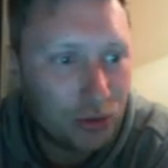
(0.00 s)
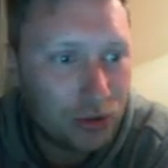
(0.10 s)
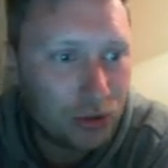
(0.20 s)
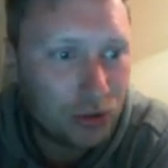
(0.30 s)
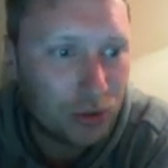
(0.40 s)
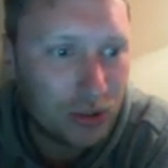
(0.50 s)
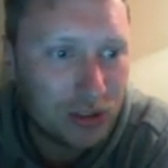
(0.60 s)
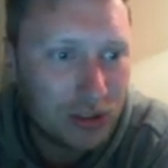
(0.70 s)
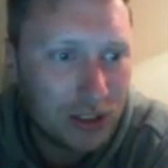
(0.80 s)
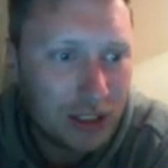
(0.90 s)

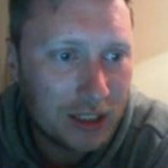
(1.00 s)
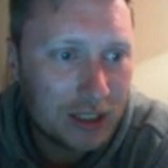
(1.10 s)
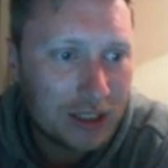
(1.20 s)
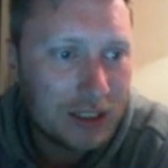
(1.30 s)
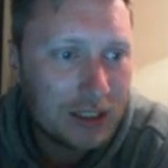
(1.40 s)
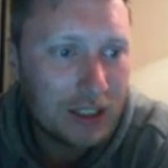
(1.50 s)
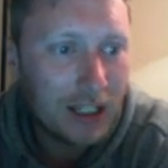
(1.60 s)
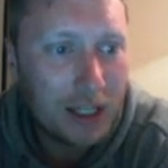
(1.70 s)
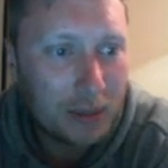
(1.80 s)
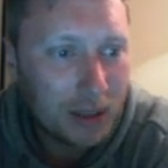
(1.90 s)
Saunders.
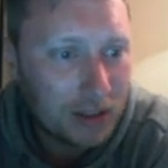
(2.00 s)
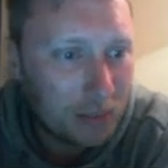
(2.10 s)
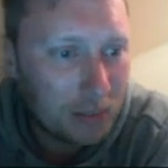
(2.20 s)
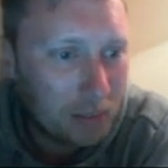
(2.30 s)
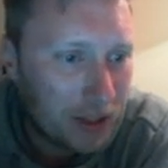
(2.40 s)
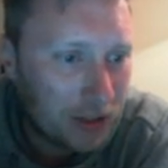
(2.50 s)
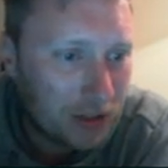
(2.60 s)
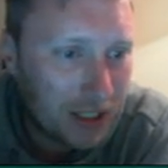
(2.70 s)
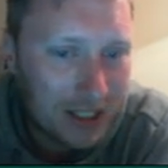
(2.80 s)
Any players on the bench there?